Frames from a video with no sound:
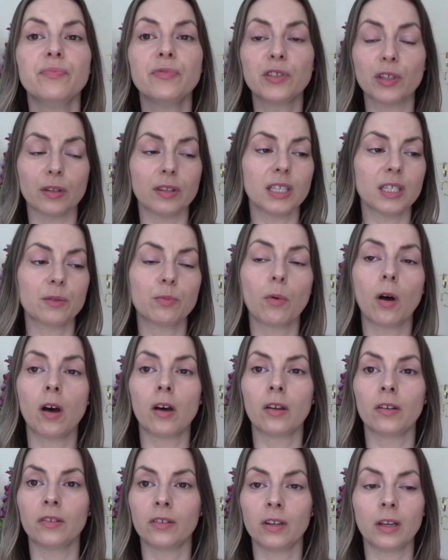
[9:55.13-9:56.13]
So this
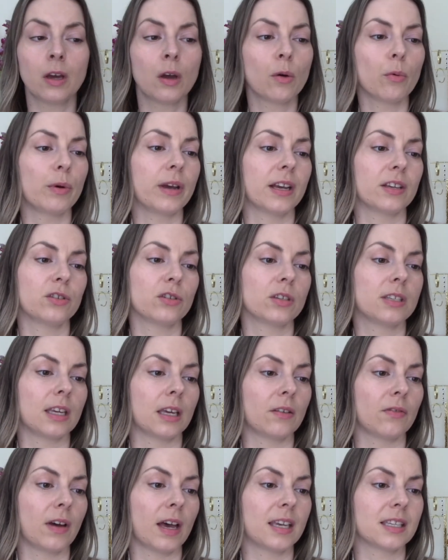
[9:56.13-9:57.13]
one, we are just
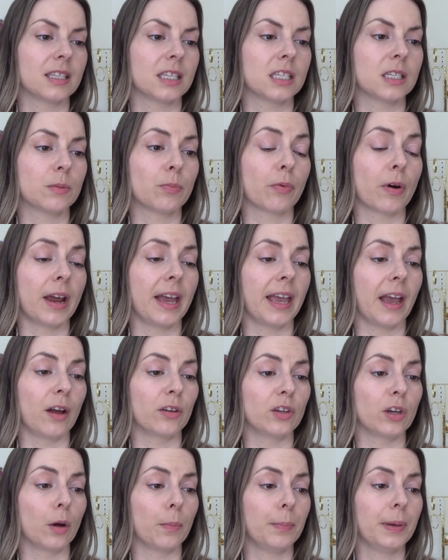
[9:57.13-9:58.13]
advised to spray
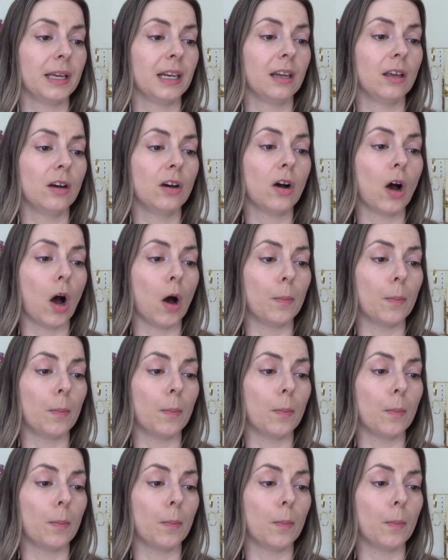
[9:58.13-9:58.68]
on your pillow